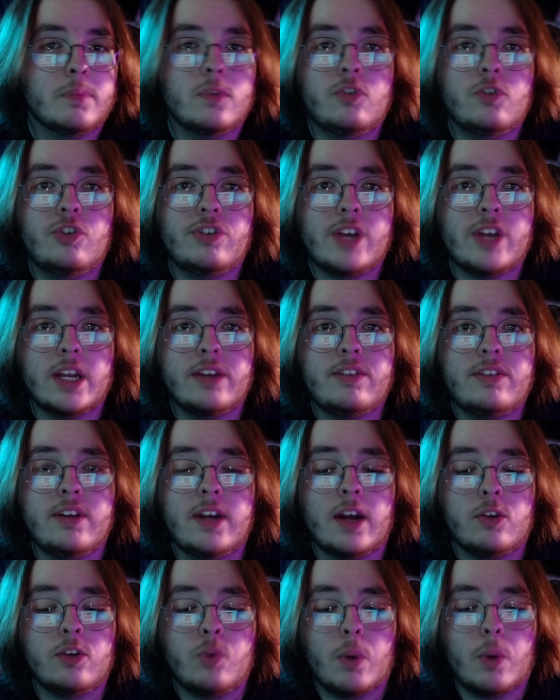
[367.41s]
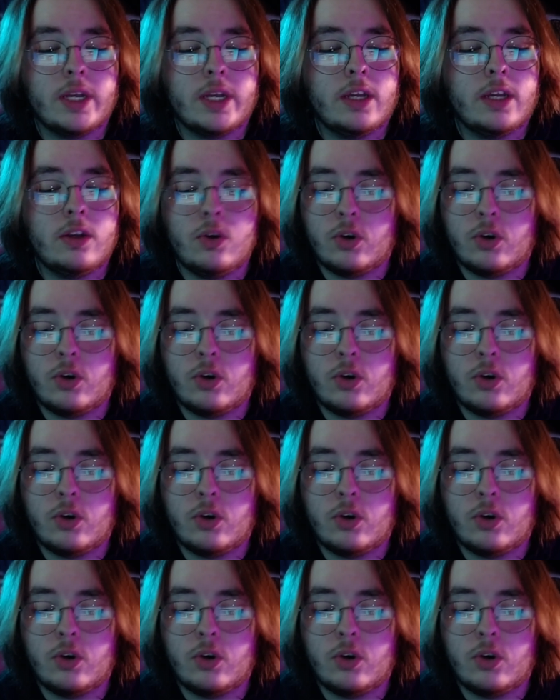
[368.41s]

just get a C920.